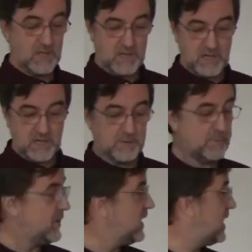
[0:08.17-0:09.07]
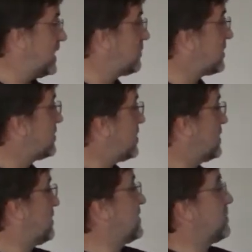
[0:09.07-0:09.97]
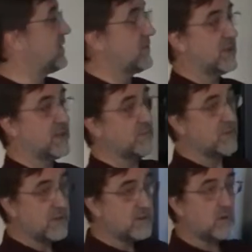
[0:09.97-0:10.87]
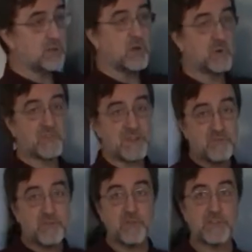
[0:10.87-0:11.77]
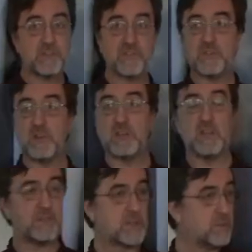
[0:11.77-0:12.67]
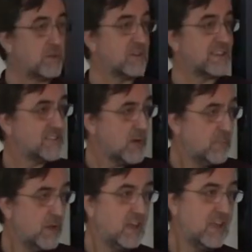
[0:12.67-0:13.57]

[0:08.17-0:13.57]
Uh, and I'm going to talk about something that I have done called host info that's available on GitHub.